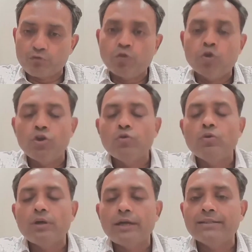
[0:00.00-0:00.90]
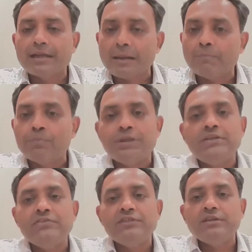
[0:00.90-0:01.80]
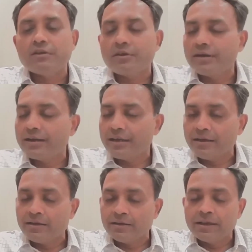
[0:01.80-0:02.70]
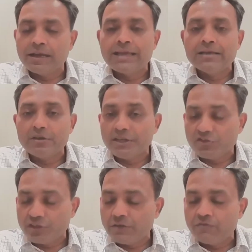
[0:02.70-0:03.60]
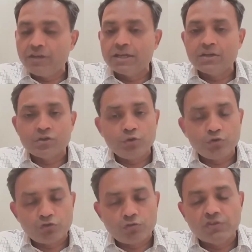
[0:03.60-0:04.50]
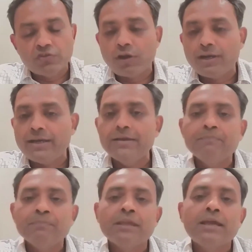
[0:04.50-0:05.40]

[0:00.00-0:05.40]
portfolio and the companies, the underlying earnings delivery continues to be solid.